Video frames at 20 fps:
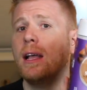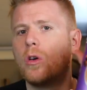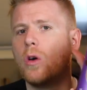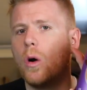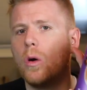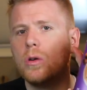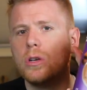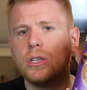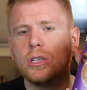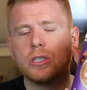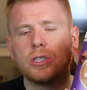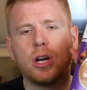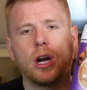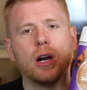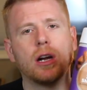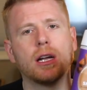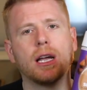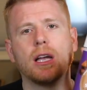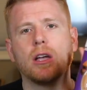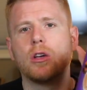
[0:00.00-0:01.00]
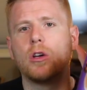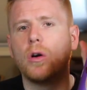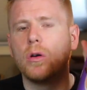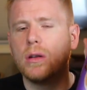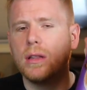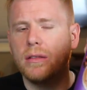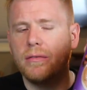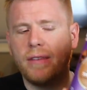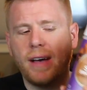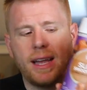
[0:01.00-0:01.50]
Go to your Target, go
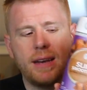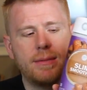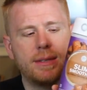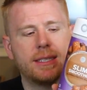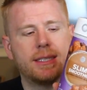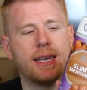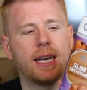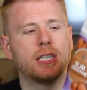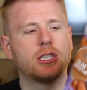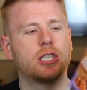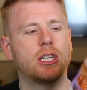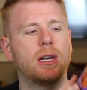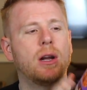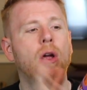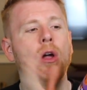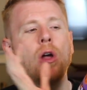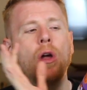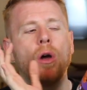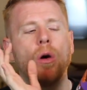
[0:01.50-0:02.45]
to the vitamin section,